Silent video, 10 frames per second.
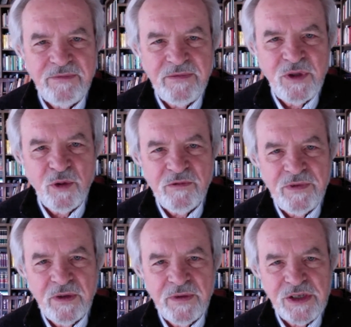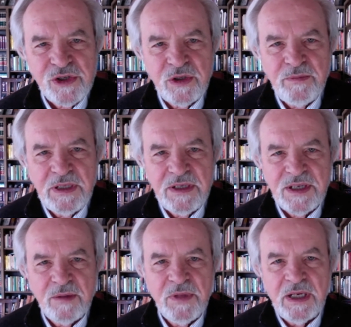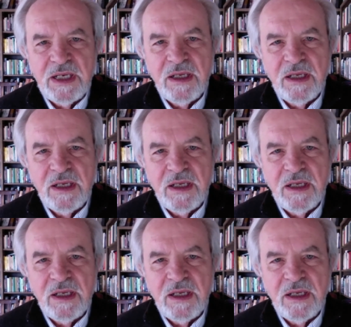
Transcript: don't feel they should be somebody,